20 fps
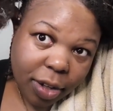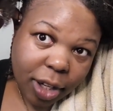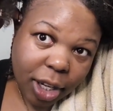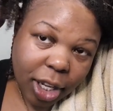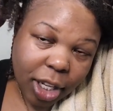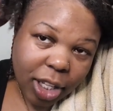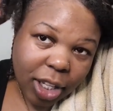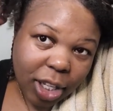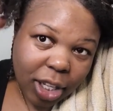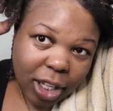
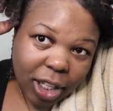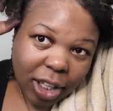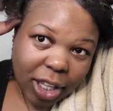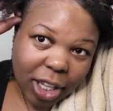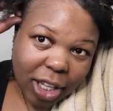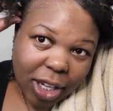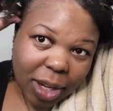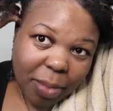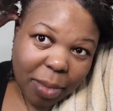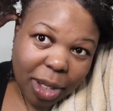And the
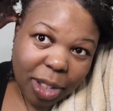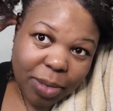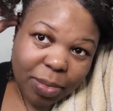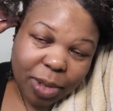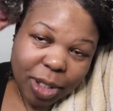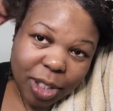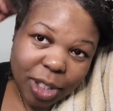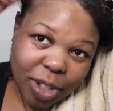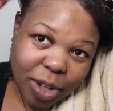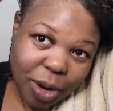thing that makes
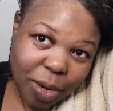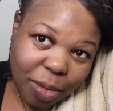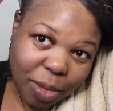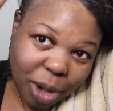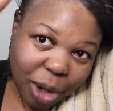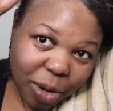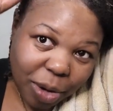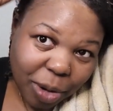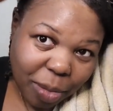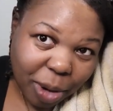me so
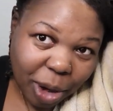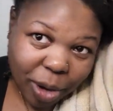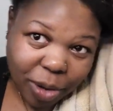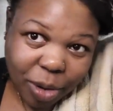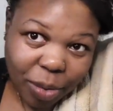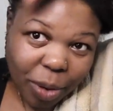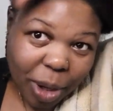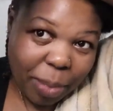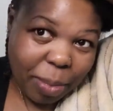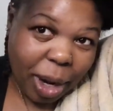blown about
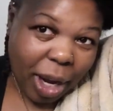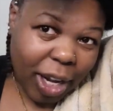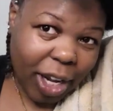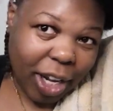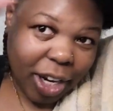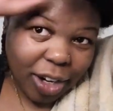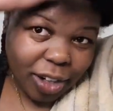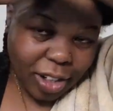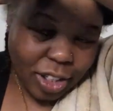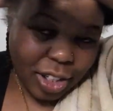the way my hair